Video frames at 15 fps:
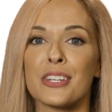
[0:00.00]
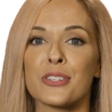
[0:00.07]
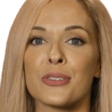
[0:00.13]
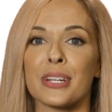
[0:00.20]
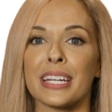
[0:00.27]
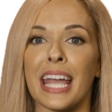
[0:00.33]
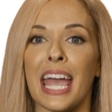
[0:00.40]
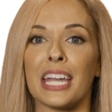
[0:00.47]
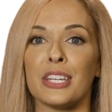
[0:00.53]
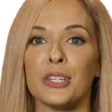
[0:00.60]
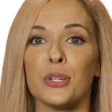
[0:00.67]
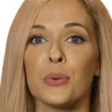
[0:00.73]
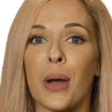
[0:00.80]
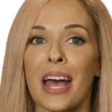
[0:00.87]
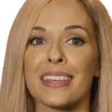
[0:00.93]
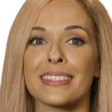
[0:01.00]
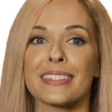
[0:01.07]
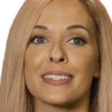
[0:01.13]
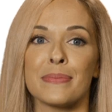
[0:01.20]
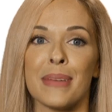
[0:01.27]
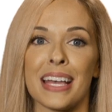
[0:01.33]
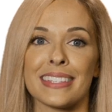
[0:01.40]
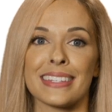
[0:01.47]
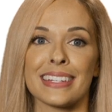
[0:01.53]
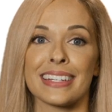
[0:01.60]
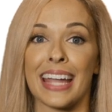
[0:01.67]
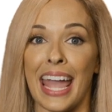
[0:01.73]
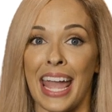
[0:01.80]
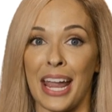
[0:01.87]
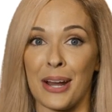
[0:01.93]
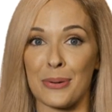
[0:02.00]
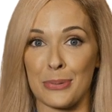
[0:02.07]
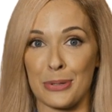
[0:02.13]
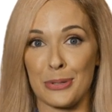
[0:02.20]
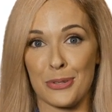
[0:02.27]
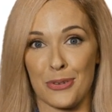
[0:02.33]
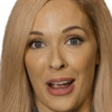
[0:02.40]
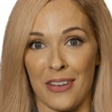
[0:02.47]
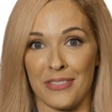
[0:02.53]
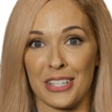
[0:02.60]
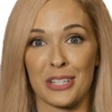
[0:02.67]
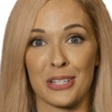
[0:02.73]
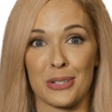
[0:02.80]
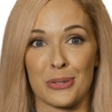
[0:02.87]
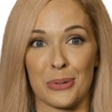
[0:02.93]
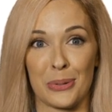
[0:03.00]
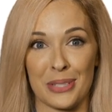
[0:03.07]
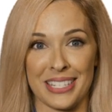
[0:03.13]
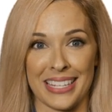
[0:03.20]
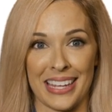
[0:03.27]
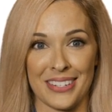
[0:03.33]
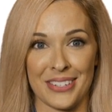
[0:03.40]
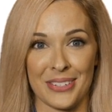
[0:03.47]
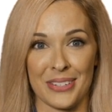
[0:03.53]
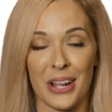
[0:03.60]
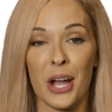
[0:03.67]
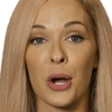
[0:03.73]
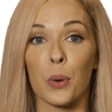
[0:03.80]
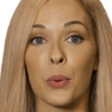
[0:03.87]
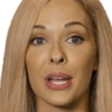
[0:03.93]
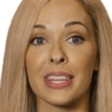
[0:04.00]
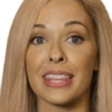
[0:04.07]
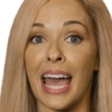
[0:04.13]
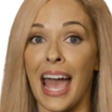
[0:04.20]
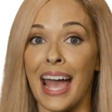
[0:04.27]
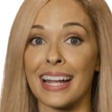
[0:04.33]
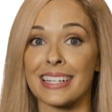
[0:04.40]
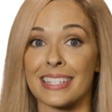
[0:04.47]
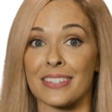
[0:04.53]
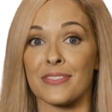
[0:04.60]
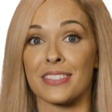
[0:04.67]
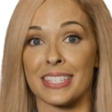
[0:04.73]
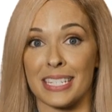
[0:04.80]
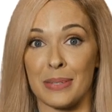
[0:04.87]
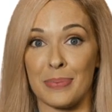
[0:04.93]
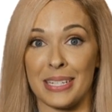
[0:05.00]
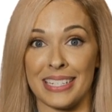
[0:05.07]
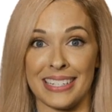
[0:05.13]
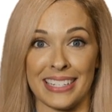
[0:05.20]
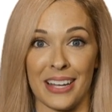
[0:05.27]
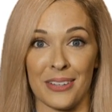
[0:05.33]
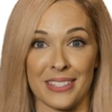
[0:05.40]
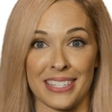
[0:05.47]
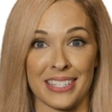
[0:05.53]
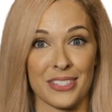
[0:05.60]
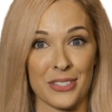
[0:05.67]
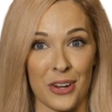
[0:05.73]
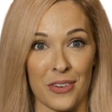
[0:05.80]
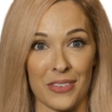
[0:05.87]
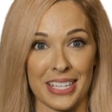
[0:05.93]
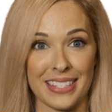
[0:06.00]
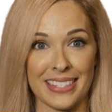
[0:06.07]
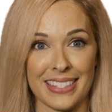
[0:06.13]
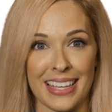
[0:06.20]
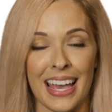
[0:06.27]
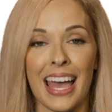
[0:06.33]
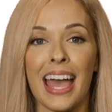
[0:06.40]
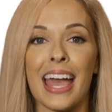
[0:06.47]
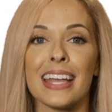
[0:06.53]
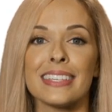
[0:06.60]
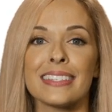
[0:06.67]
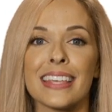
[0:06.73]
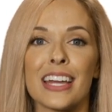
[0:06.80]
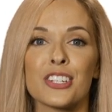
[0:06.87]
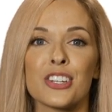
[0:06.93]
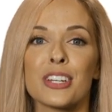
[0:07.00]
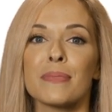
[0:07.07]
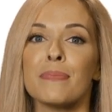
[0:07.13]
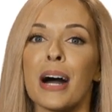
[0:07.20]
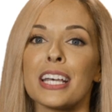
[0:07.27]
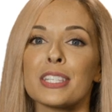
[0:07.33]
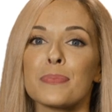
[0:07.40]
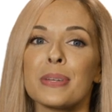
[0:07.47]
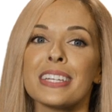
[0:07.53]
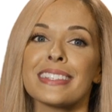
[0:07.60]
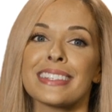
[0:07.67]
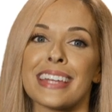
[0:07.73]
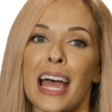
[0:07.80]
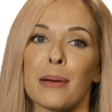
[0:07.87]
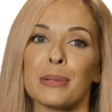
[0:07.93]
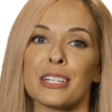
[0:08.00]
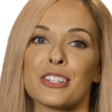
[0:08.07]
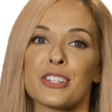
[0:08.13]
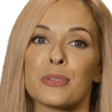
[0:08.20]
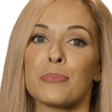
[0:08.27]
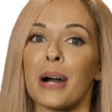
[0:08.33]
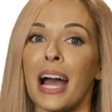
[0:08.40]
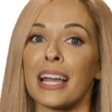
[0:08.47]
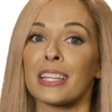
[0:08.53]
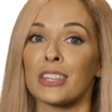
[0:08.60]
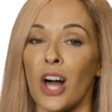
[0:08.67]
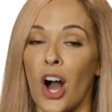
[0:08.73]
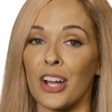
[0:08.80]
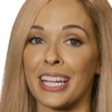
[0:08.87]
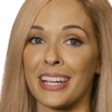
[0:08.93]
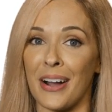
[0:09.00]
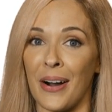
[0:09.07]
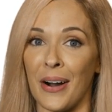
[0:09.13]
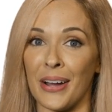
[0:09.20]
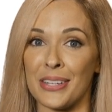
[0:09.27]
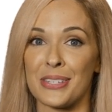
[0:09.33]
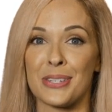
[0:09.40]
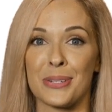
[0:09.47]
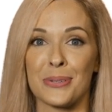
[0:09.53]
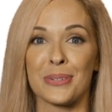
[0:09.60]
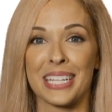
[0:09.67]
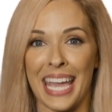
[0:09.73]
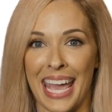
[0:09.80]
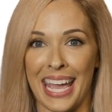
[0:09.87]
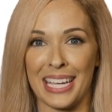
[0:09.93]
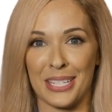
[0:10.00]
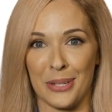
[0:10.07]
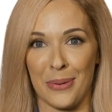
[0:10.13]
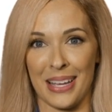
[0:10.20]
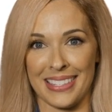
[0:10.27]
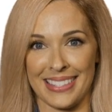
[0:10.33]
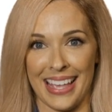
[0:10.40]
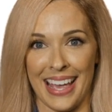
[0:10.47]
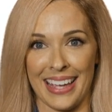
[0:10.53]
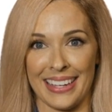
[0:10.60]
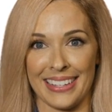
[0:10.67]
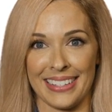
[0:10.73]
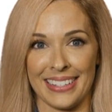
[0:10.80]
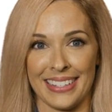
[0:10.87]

entering a U.S. domestic air route traffic controlled center with active CPDLC service, a session must be established by logging on to KUSA.